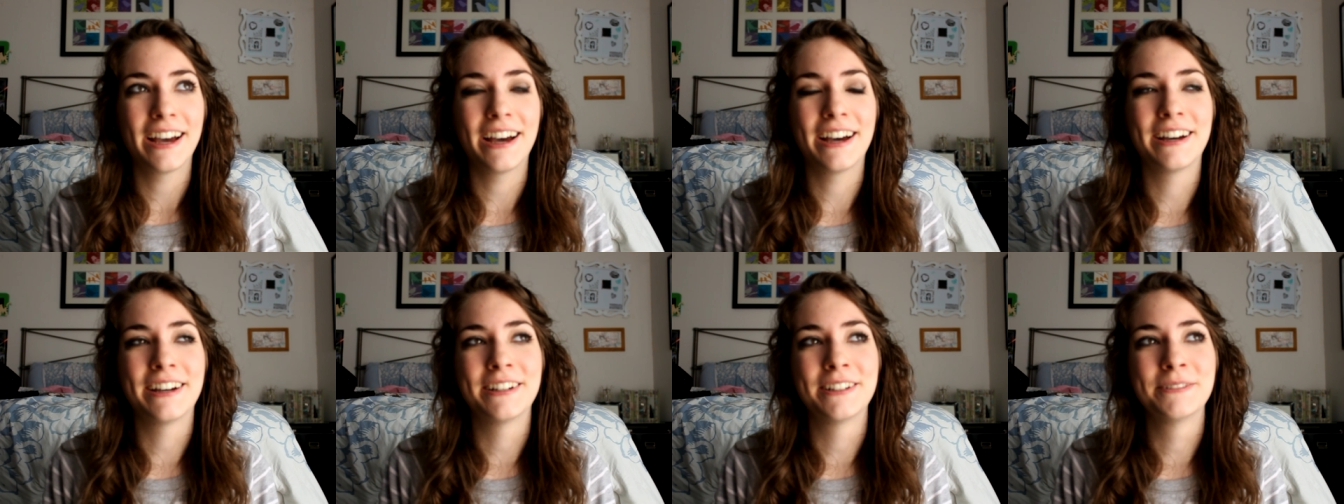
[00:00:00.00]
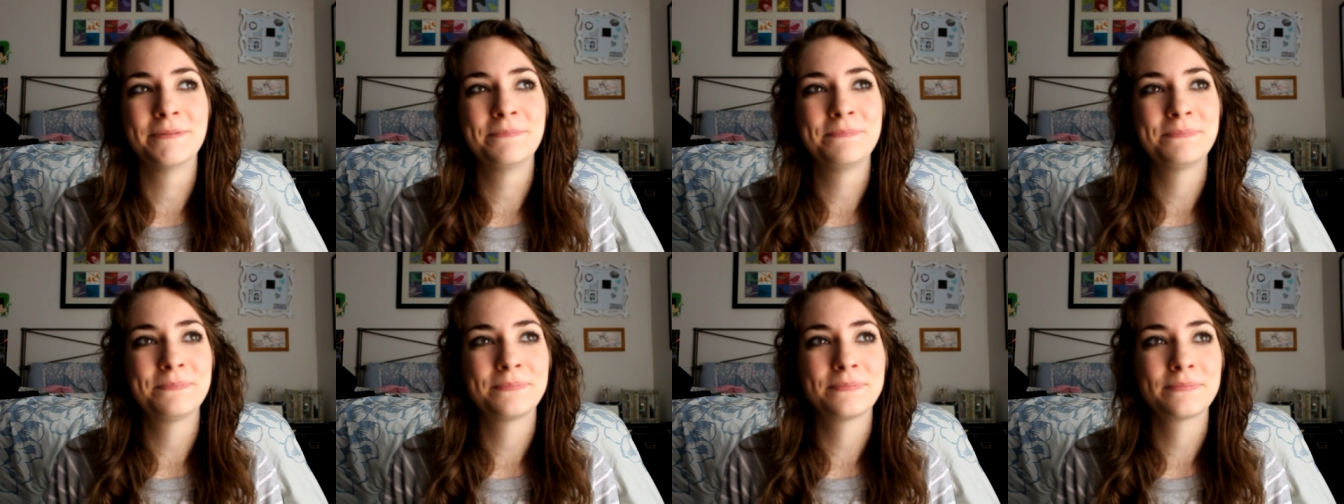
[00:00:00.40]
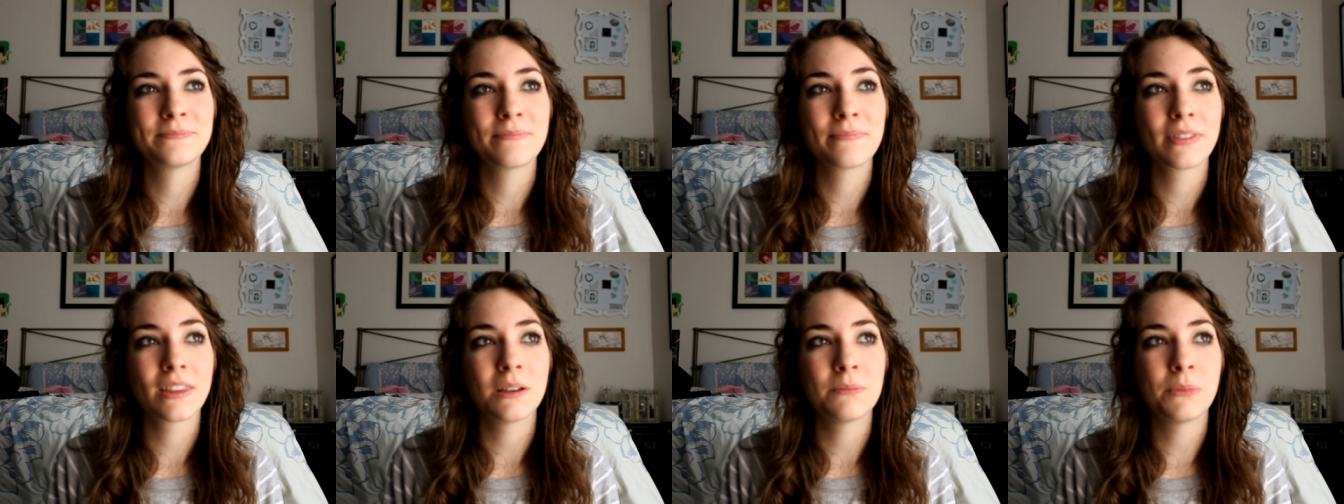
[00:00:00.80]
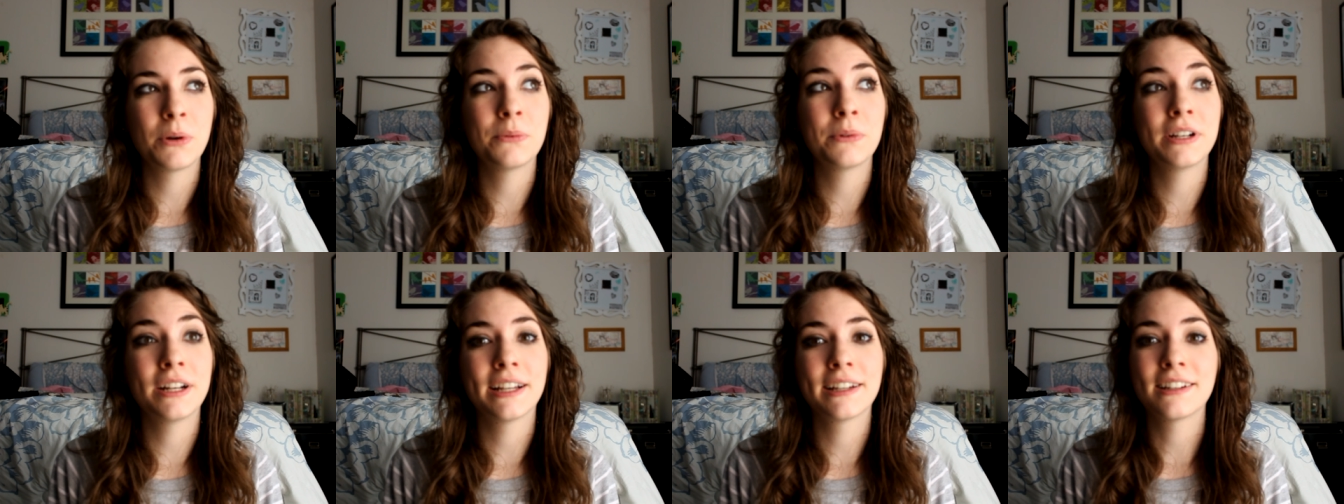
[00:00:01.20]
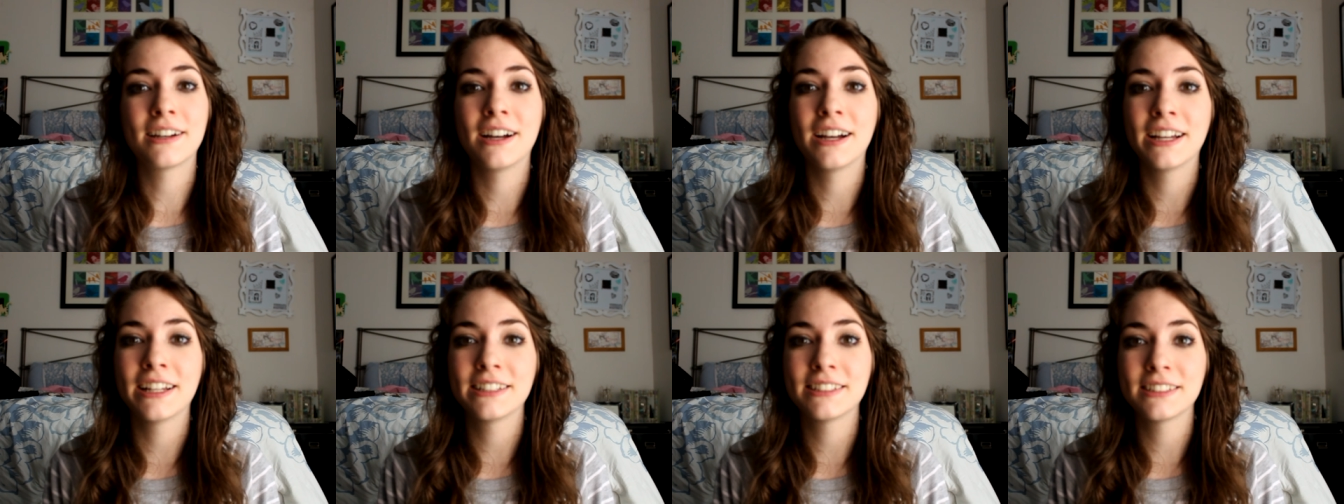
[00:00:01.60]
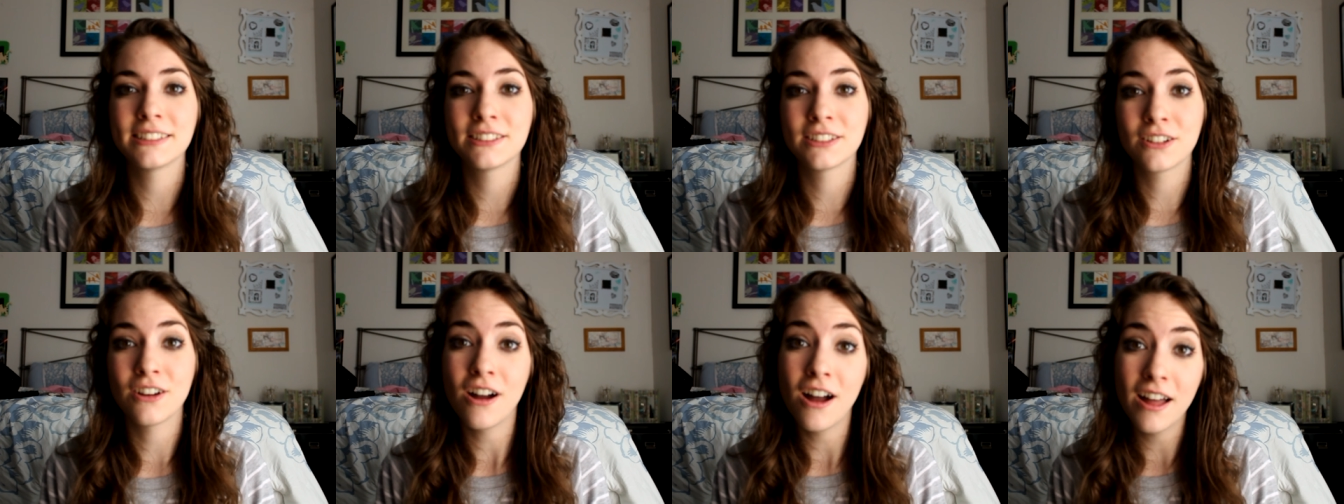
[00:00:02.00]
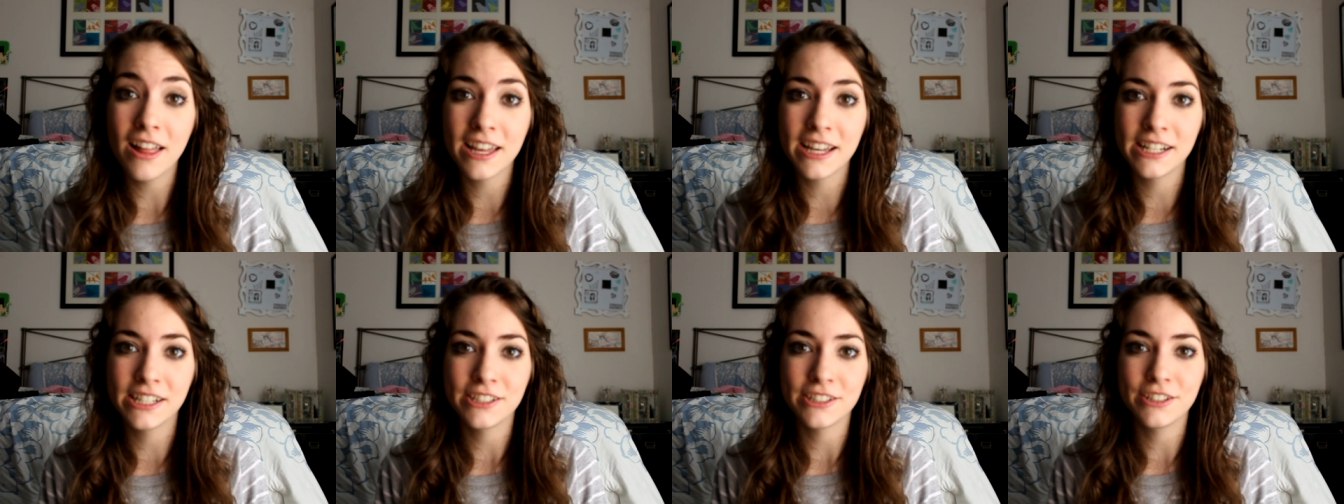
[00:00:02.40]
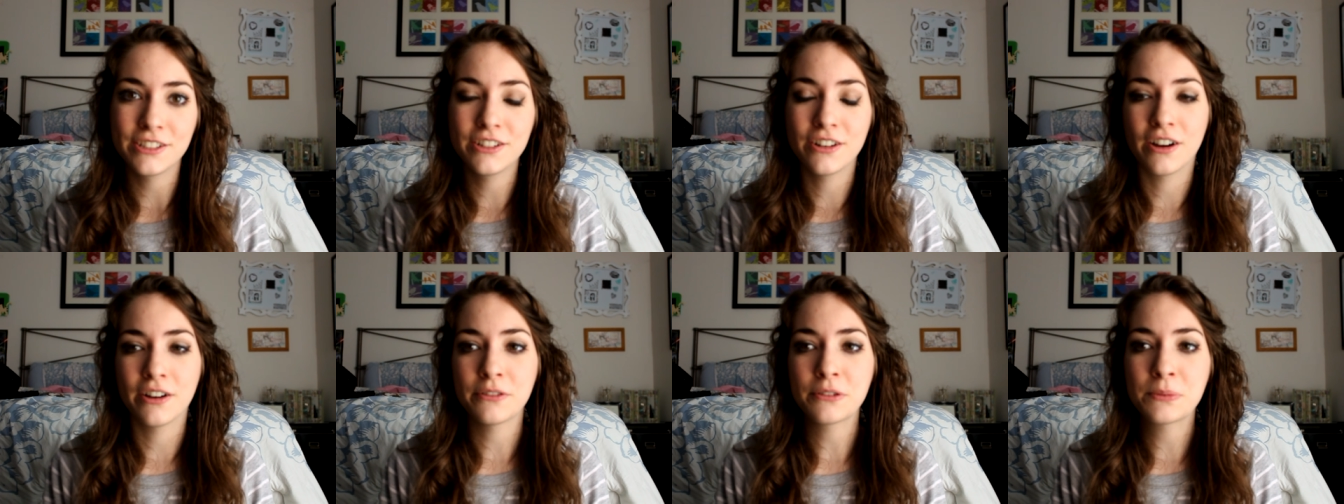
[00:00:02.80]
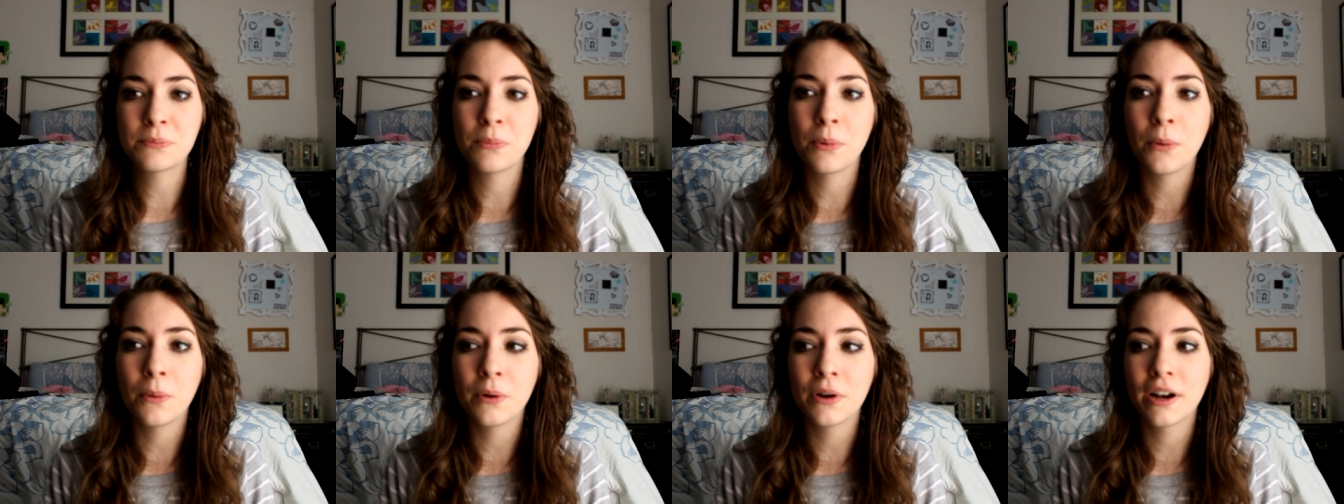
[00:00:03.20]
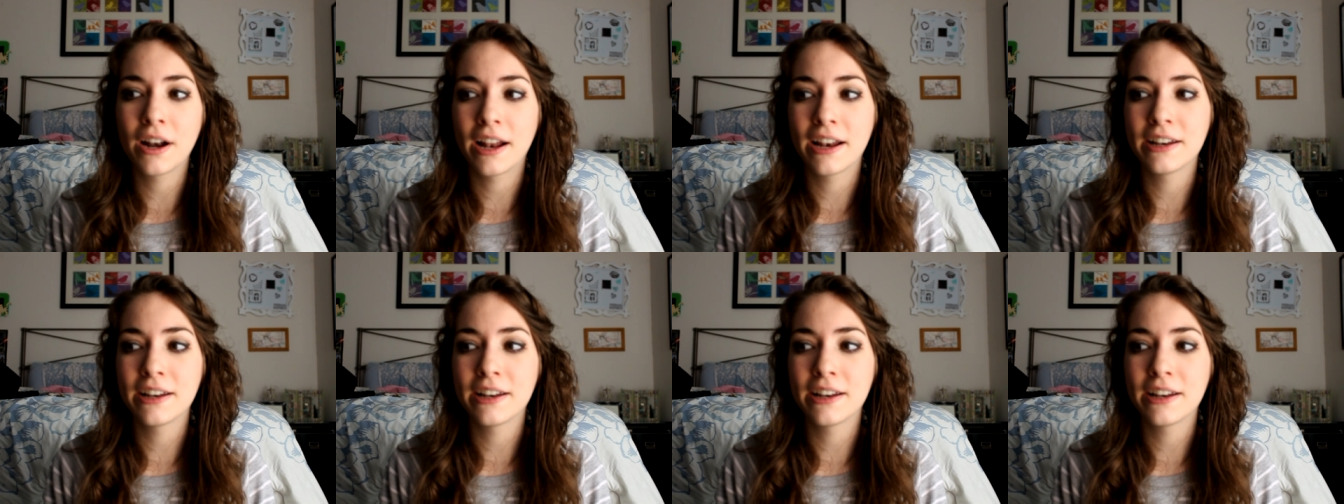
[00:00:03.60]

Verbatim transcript: Um, but when I got to college, you know, I was bored.